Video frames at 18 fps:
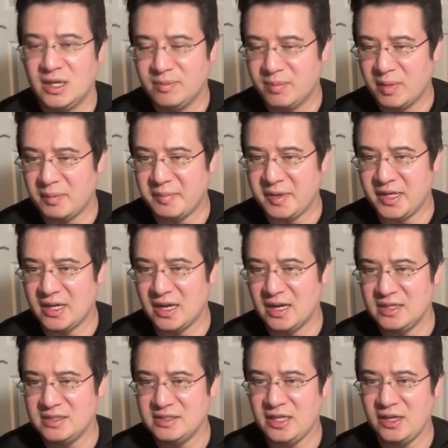But
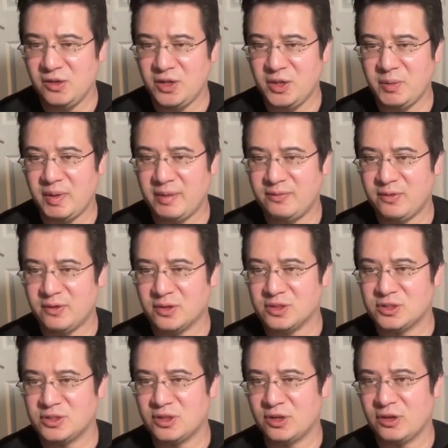because they only went for a
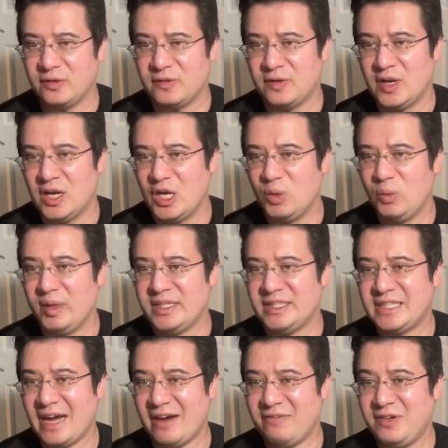Surf, we
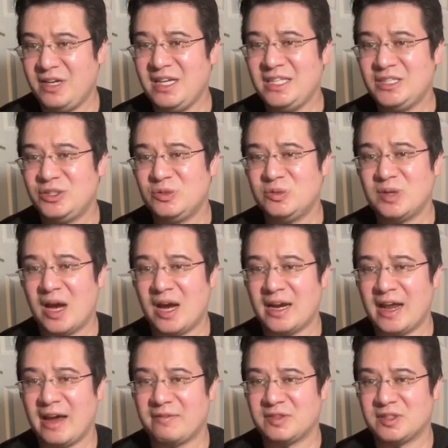definitely do
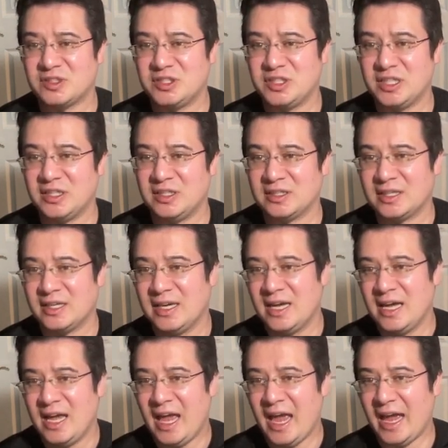not have to shield.
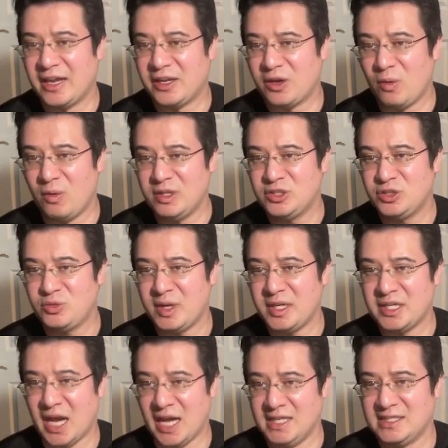And going
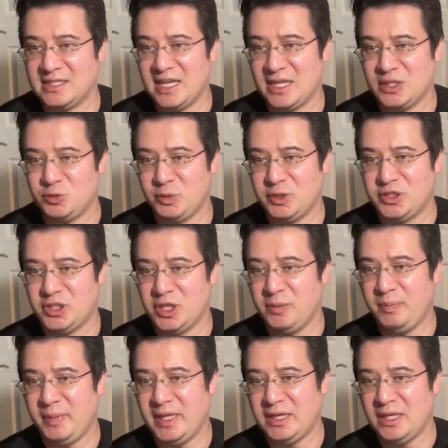straight Night Slash, we
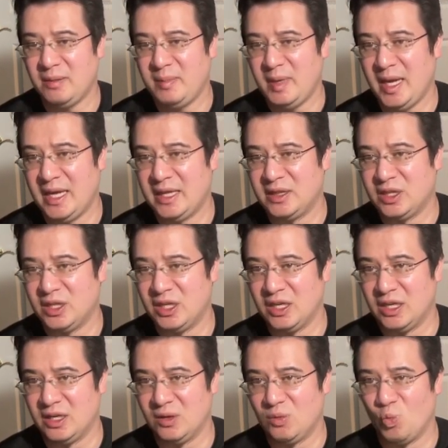should beat them in
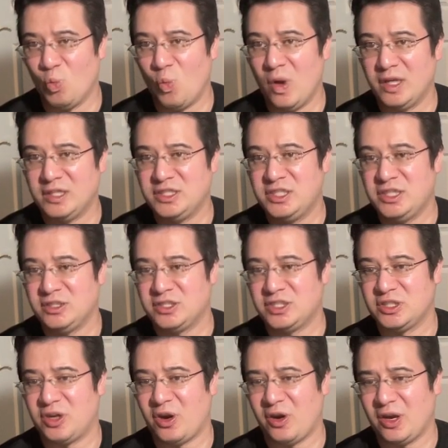the one shield
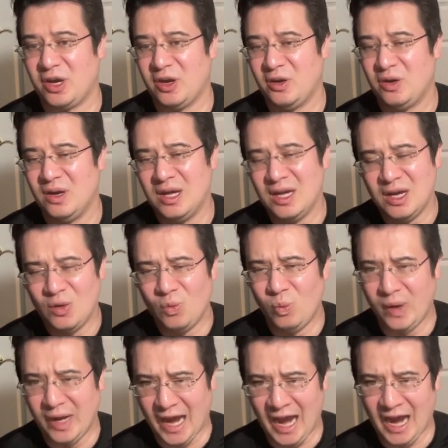scenario.
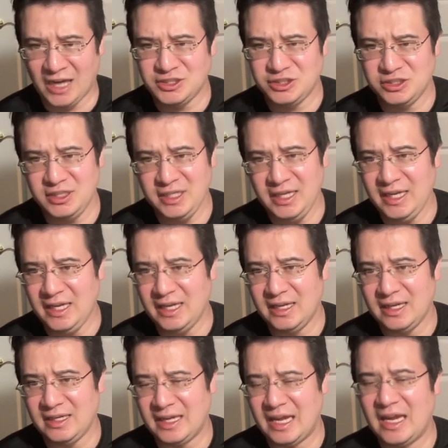We
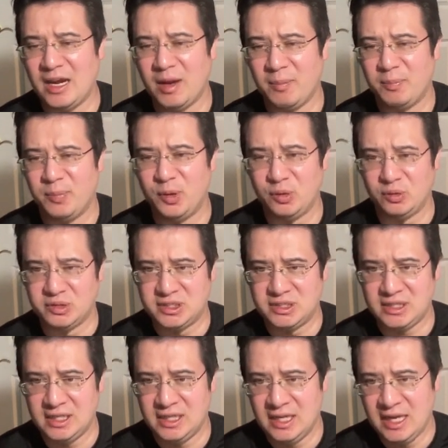actually get a
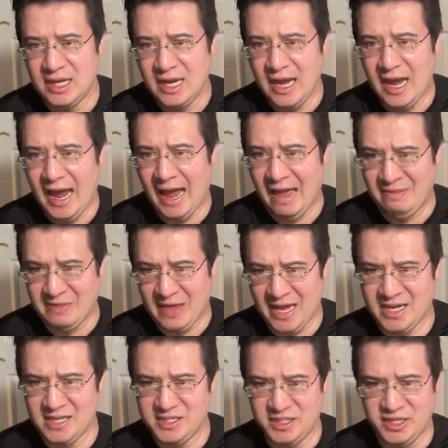boost, and
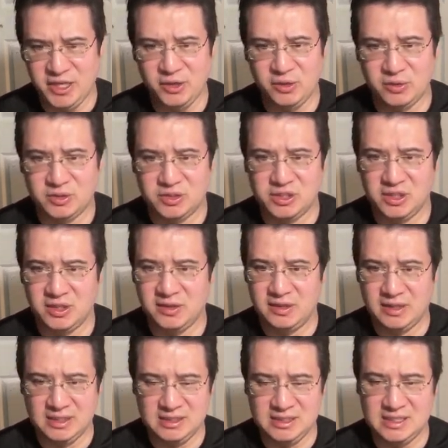that is huge.
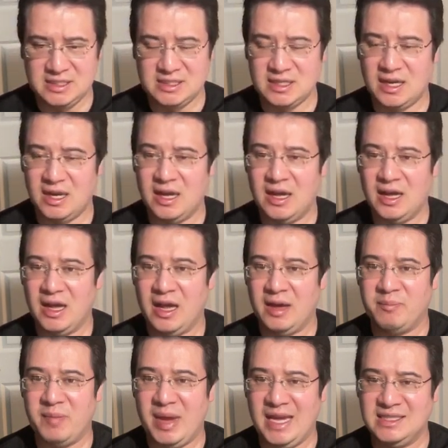This is
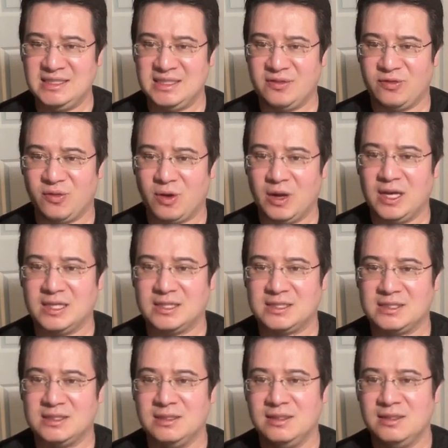amazing for
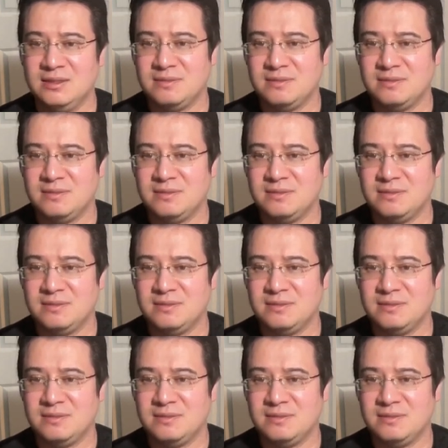us.